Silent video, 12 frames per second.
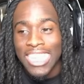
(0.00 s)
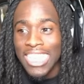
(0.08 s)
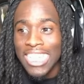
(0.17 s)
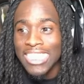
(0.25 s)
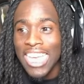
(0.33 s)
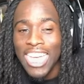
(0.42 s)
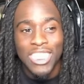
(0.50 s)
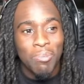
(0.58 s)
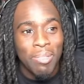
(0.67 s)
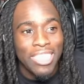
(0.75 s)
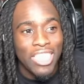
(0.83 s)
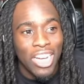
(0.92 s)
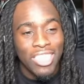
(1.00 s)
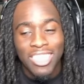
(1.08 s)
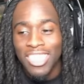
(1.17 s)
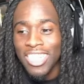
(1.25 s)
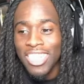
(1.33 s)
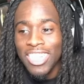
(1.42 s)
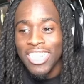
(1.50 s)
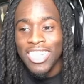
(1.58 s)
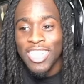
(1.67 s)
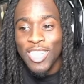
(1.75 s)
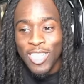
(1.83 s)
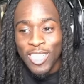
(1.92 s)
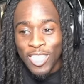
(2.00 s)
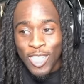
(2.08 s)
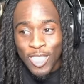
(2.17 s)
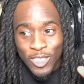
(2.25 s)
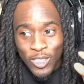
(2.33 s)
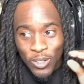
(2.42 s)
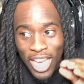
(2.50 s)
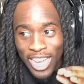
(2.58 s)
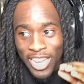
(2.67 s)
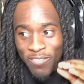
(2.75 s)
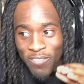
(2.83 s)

This has to be done so that